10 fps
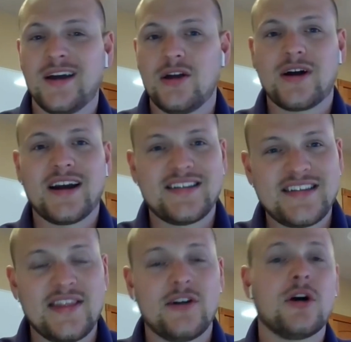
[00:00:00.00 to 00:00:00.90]
you know kind of sit
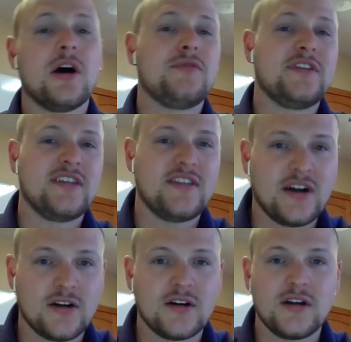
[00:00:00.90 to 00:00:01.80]
in their office in
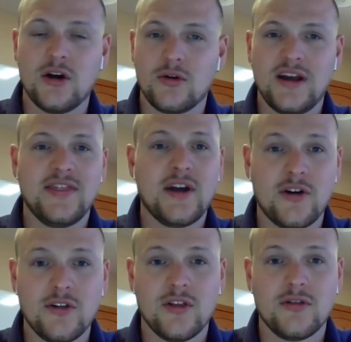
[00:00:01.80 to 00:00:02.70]
their you know in their